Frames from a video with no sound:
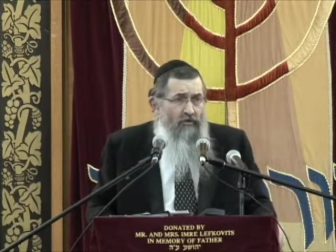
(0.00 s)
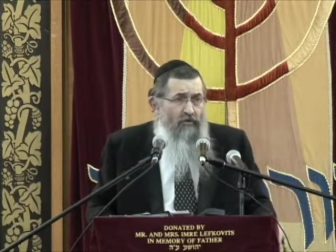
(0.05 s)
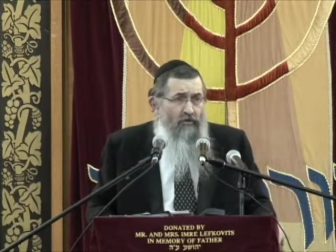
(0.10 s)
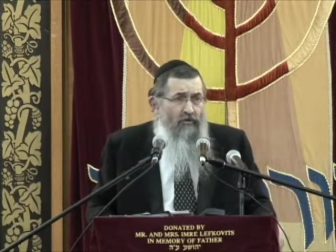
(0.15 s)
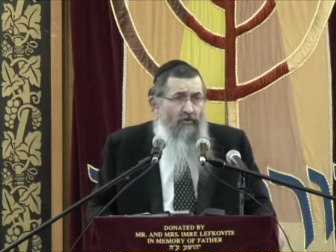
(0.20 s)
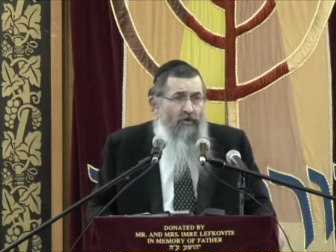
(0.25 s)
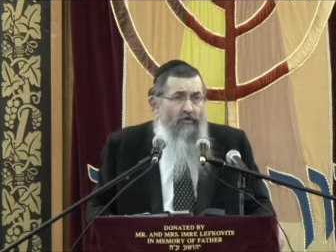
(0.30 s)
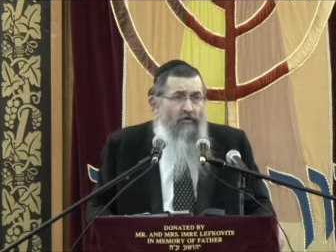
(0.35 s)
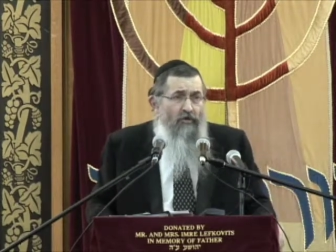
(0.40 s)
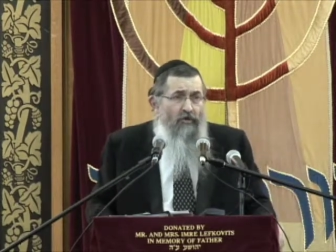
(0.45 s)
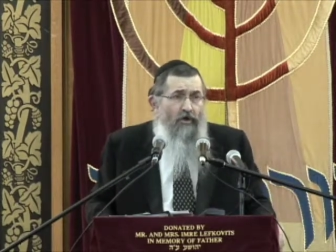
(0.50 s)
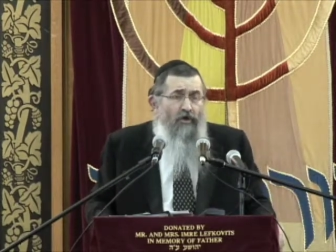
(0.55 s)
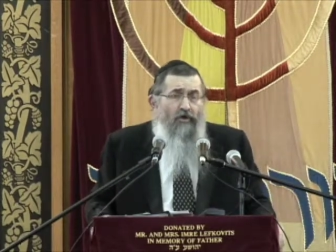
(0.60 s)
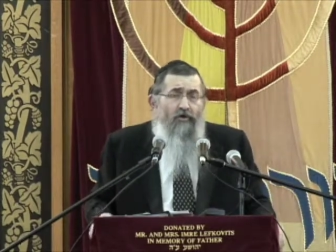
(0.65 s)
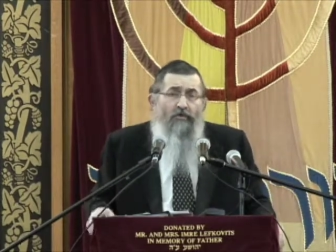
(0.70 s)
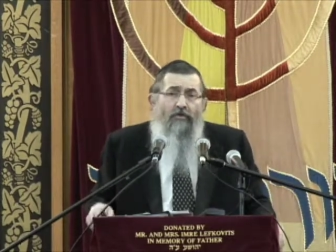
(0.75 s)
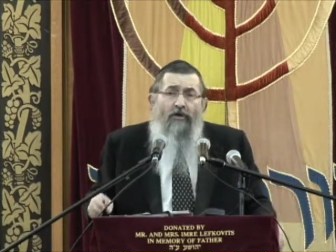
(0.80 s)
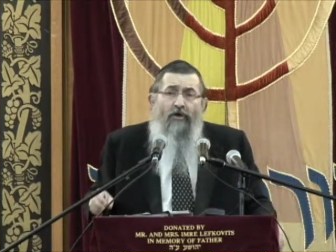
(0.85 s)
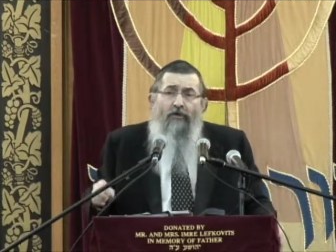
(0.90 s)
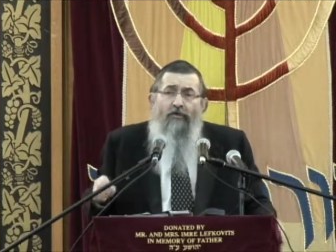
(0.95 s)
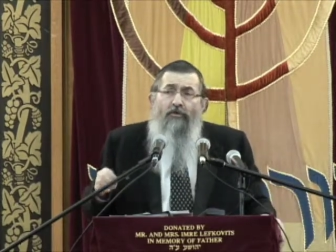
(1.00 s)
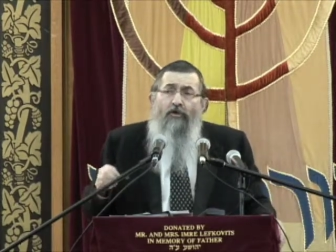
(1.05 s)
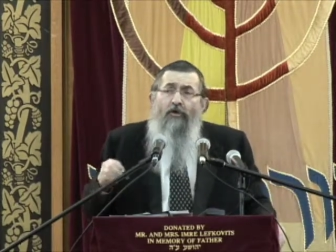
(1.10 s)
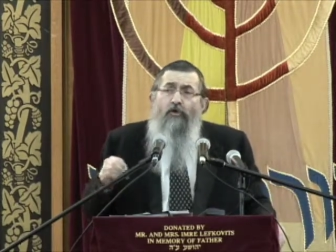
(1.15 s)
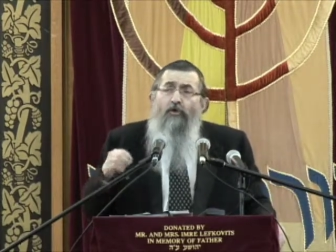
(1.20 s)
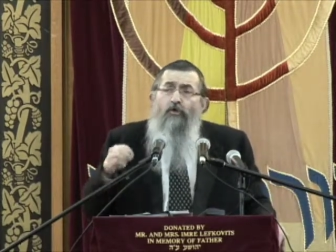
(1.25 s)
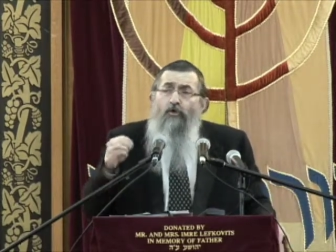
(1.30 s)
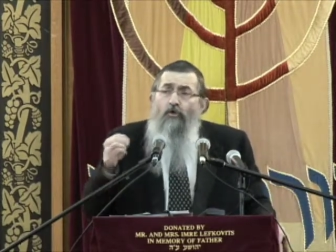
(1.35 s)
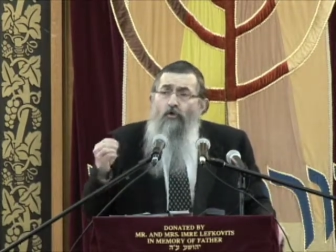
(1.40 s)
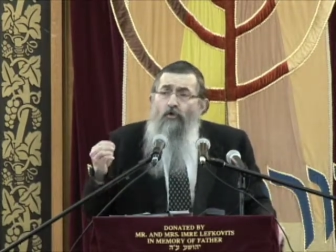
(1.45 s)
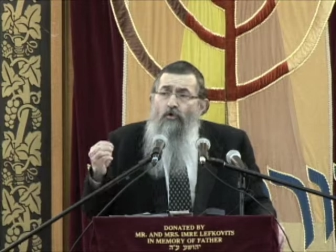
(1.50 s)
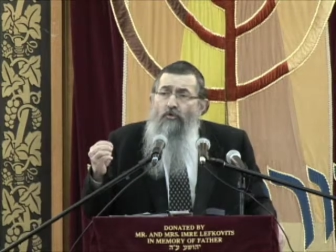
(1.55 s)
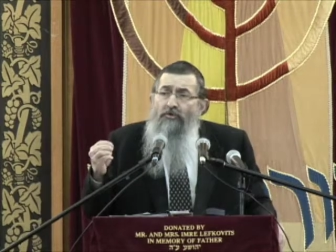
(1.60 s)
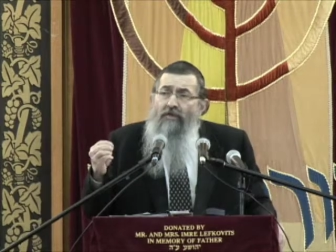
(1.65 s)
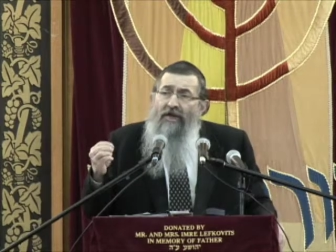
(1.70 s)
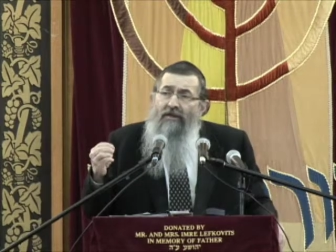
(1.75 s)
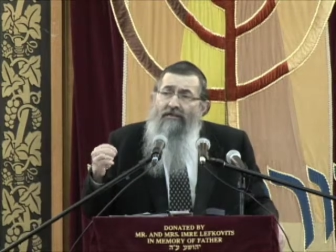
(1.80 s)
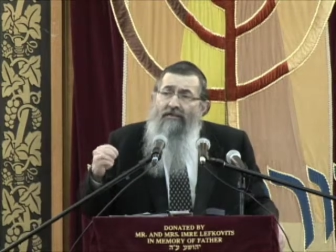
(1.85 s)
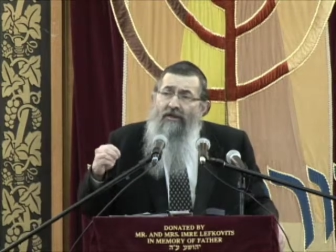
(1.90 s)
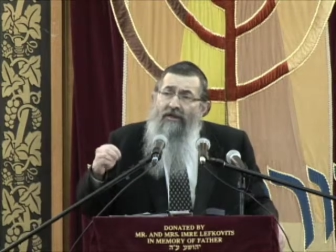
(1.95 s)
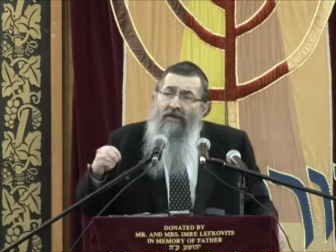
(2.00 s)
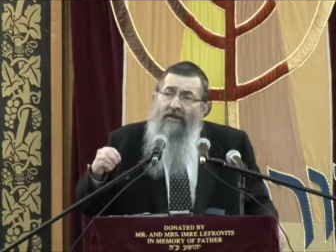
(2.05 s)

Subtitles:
the you that